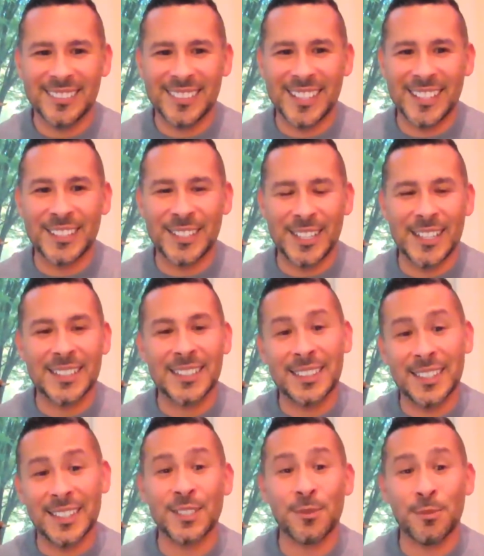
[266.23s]
that did
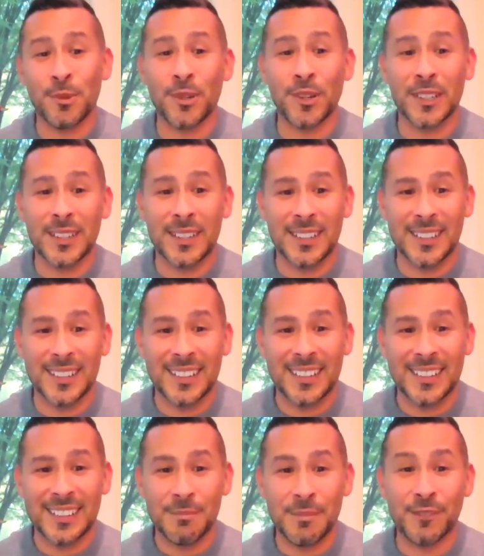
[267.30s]
this work
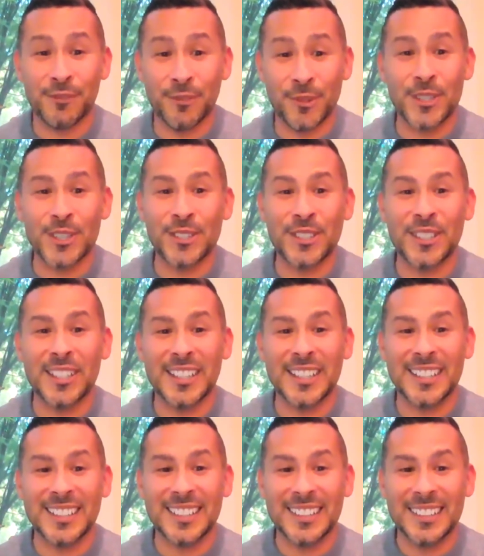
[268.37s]
before you
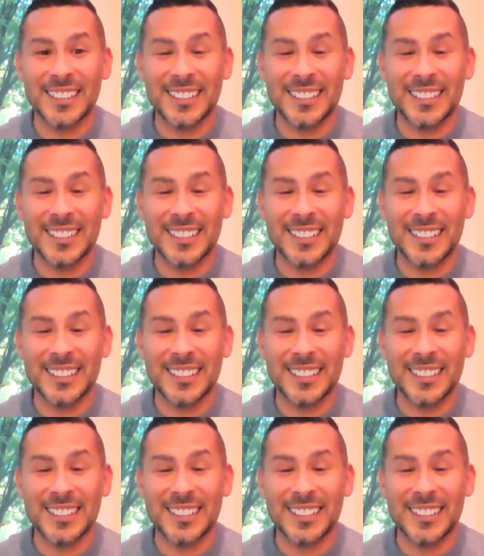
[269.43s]
did